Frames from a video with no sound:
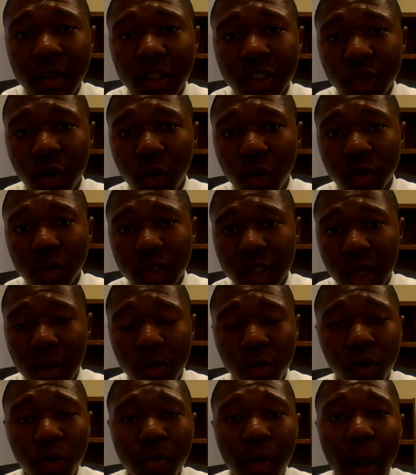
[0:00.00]
the total
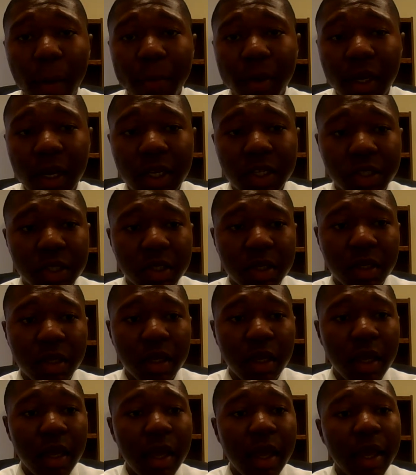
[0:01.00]
subgroup
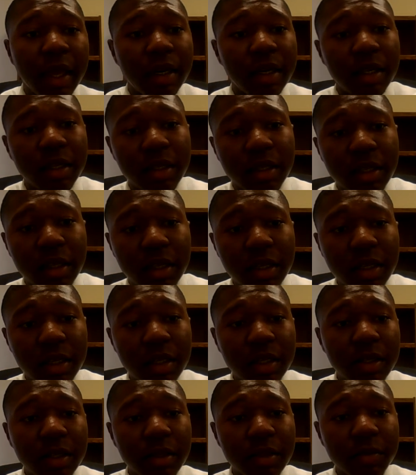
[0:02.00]
population. And in
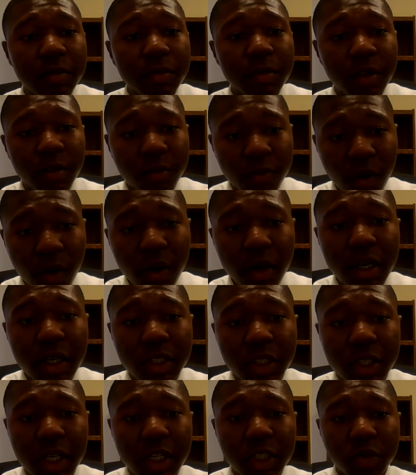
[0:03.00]
the deferred
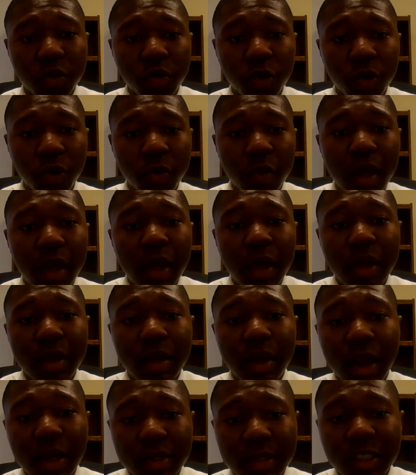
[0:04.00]
initiation group,
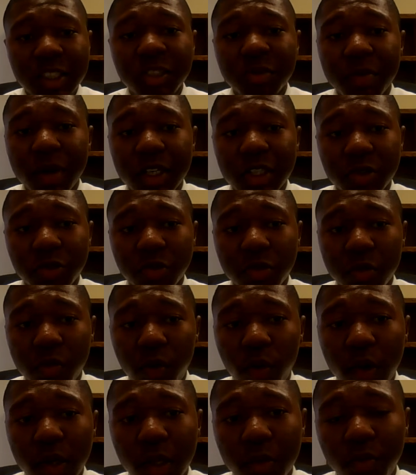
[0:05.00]
96 patients
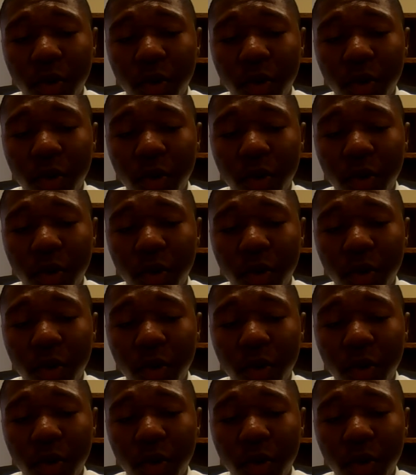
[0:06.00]
reported the